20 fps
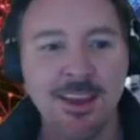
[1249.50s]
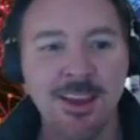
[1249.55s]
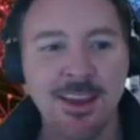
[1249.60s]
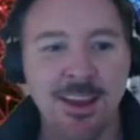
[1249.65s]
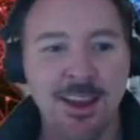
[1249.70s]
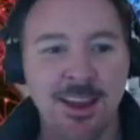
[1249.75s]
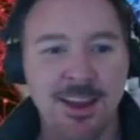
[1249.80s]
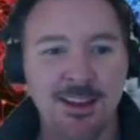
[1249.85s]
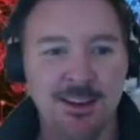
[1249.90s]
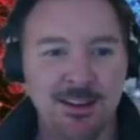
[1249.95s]

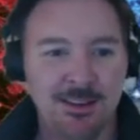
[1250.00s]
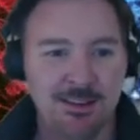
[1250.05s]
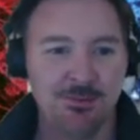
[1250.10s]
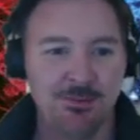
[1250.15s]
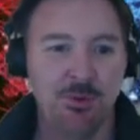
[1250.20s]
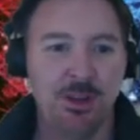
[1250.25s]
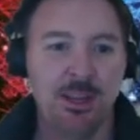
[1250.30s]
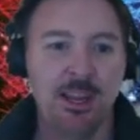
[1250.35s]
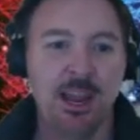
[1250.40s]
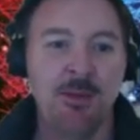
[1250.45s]
And
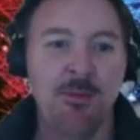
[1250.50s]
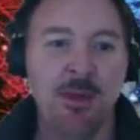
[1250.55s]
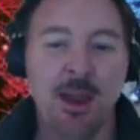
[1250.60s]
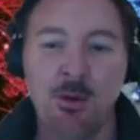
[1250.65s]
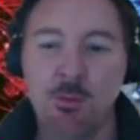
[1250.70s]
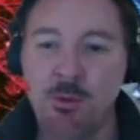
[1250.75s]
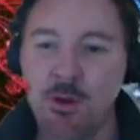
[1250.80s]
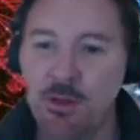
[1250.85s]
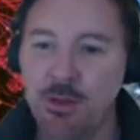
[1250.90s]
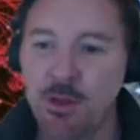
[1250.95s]
we came
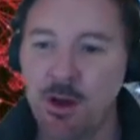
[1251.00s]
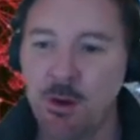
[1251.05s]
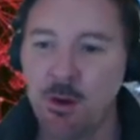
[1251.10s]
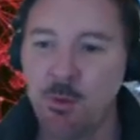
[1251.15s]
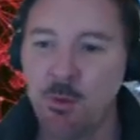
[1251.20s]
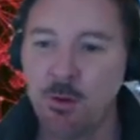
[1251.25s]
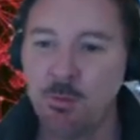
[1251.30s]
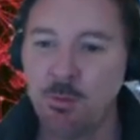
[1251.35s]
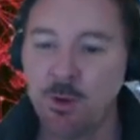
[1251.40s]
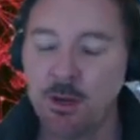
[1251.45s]
out with
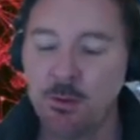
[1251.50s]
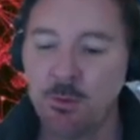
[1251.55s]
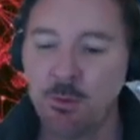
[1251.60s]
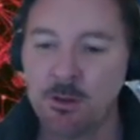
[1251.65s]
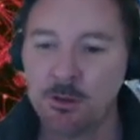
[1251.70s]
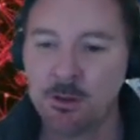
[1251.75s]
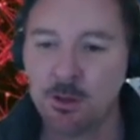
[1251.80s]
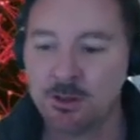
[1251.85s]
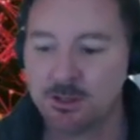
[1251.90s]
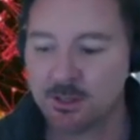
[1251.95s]
one win and
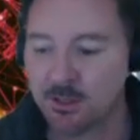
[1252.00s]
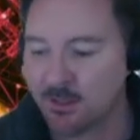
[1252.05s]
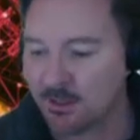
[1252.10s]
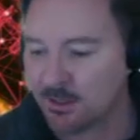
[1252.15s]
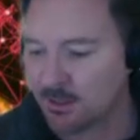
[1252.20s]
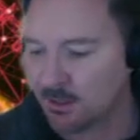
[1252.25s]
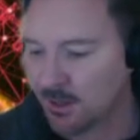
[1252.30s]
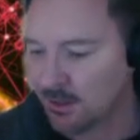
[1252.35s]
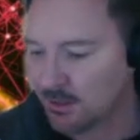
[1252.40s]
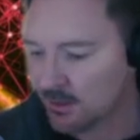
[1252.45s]
one loss and
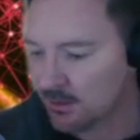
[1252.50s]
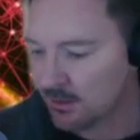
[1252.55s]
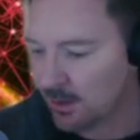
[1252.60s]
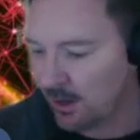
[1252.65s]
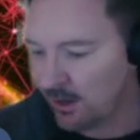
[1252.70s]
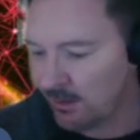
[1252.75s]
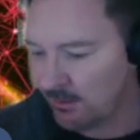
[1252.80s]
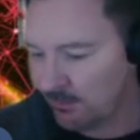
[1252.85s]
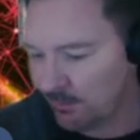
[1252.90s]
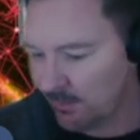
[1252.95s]
a
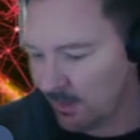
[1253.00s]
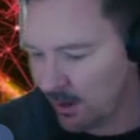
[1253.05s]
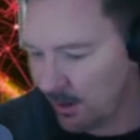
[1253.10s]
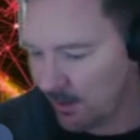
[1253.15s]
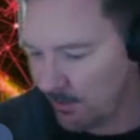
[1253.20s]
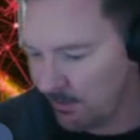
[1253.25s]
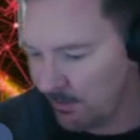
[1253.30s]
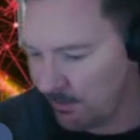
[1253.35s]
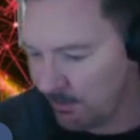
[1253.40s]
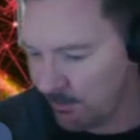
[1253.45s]
slight
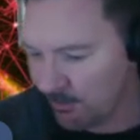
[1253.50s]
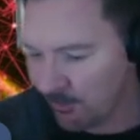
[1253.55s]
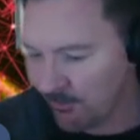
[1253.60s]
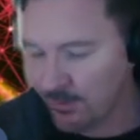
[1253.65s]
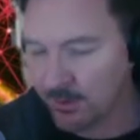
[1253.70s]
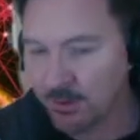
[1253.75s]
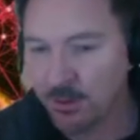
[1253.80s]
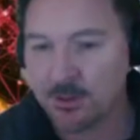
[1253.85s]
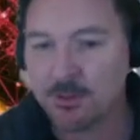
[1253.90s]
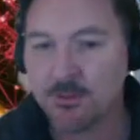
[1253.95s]

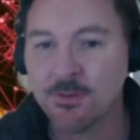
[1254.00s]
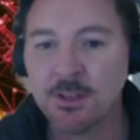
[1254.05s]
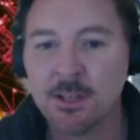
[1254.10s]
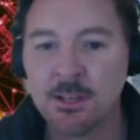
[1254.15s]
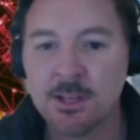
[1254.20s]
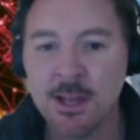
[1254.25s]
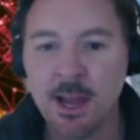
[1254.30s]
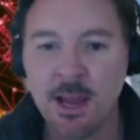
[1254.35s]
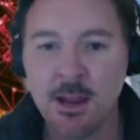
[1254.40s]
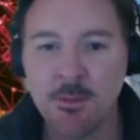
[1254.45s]
profit loss for
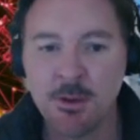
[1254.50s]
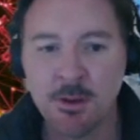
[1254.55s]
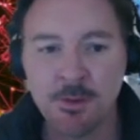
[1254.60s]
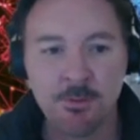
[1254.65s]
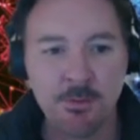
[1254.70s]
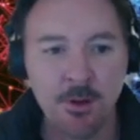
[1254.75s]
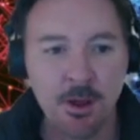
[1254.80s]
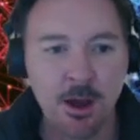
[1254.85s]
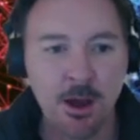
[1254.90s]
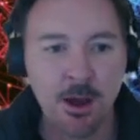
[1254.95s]
the day. But
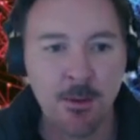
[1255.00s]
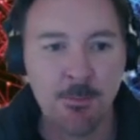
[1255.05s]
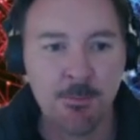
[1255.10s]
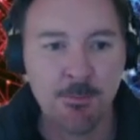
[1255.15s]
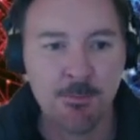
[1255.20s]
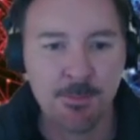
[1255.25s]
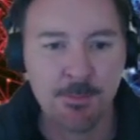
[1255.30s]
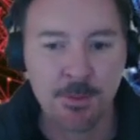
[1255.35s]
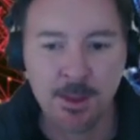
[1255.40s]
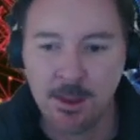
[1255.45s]

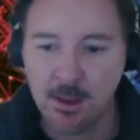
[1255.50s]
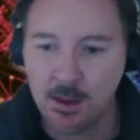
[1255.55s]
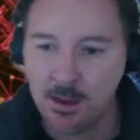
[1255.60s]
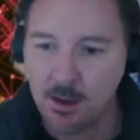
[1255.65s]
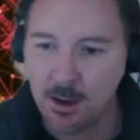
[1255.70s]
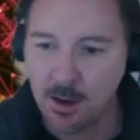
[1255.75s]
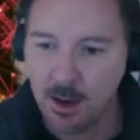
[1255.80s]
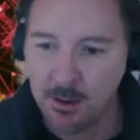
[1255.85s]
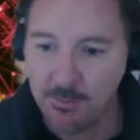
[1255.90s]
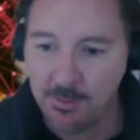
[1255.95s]

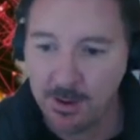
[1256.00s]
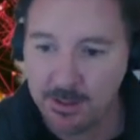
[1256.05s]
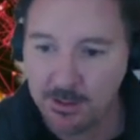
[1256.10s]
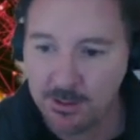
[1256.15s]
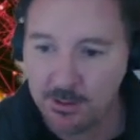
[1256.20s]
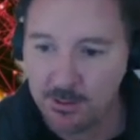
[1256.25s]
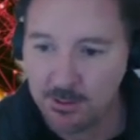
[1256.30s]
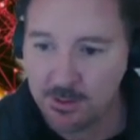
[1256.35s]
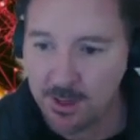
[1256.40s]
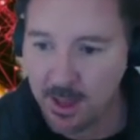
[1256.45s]
I've had
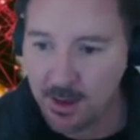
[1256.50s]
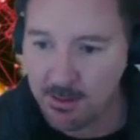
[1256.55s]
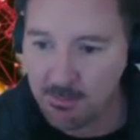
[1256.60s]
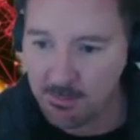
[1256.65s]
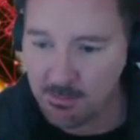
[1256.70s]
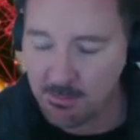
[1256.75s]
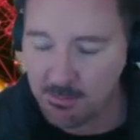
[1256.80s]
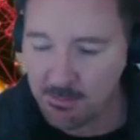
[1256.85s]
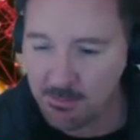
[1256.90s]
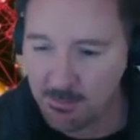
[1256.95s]
to do that
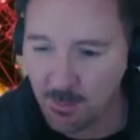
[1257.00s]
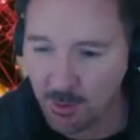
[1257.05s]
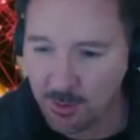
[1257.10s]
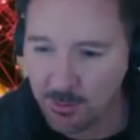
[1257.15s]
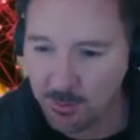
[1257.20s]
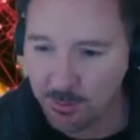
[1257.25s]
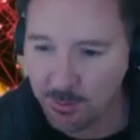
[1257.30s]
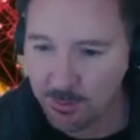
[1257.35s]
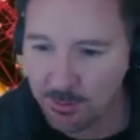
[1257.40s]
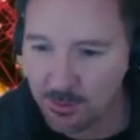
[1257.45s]

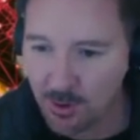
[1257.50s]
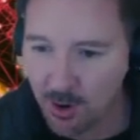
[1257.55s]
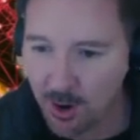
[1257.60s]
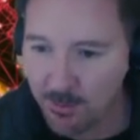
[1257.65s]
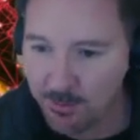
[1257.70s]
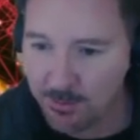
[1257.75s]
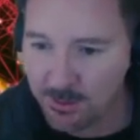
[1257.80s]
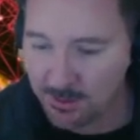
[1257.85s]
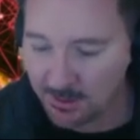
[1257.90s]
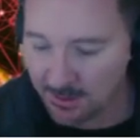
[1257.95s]
multiple
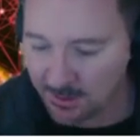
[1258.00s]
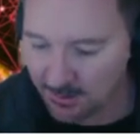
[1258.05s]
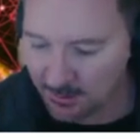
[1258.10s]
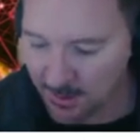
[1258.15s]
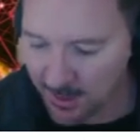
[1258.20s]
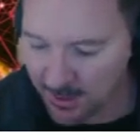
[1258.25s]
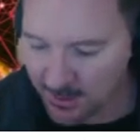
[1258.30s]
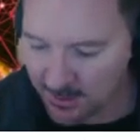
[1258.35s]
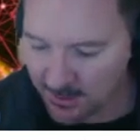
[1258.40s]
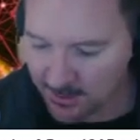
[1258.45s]
times in the
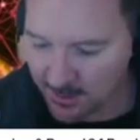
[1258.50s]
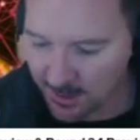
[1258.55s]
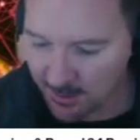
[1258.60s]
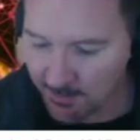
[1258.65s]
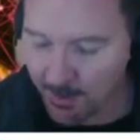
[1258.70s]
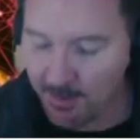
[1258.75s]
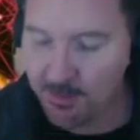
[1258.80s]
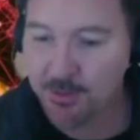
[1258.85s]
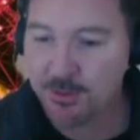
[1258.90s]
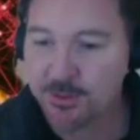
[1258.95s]
last
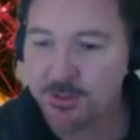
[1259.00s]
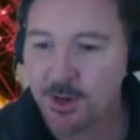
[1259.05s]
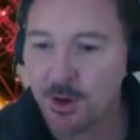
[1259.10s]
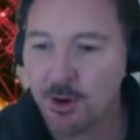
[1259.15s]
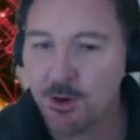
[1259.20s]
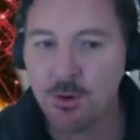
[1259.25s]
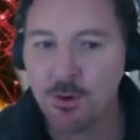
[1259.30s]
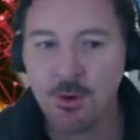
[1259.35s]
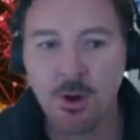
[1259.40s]
month or so